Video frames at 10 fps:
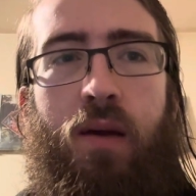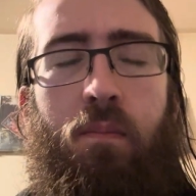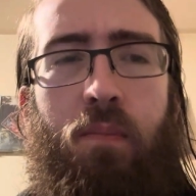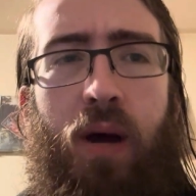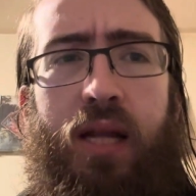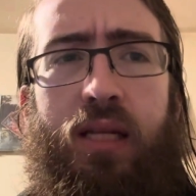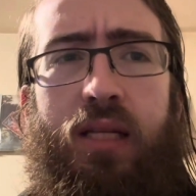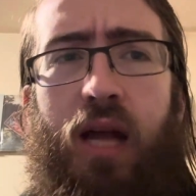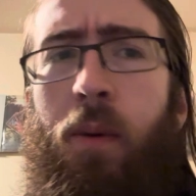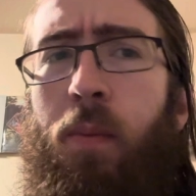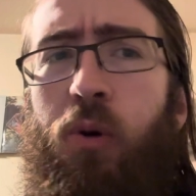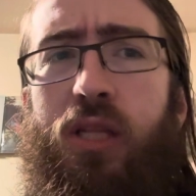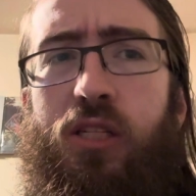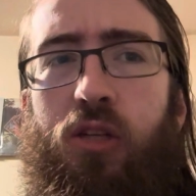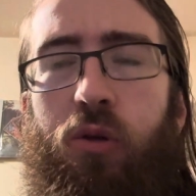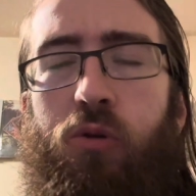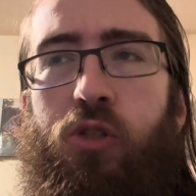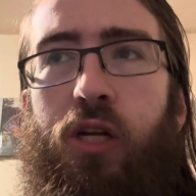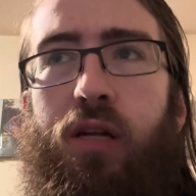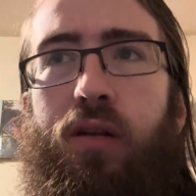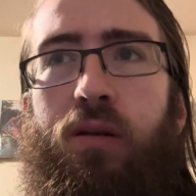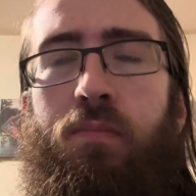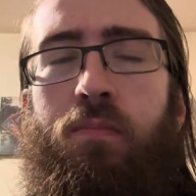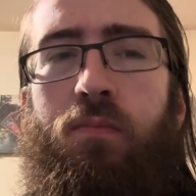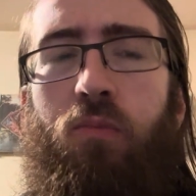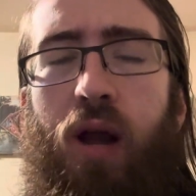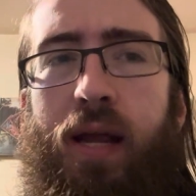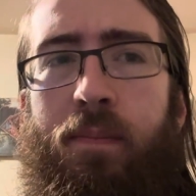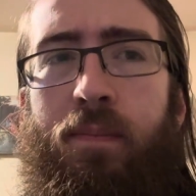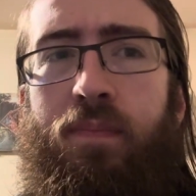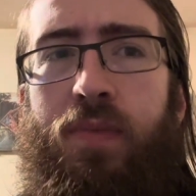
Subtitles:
but come up with a solution, right?